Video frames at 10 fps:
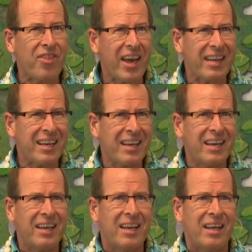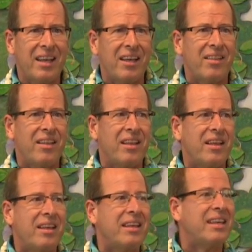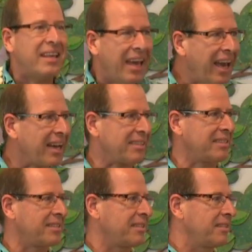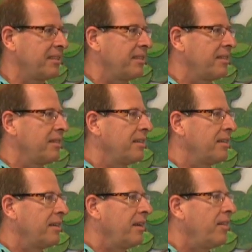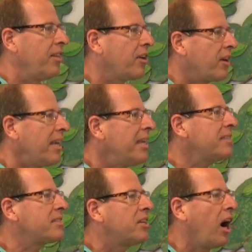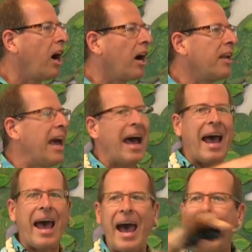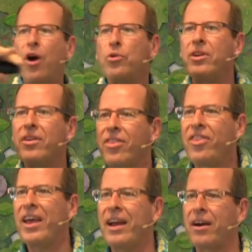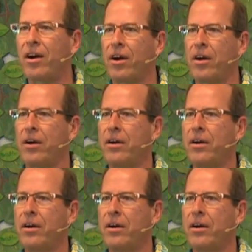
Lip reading: That, yes, there is God out there.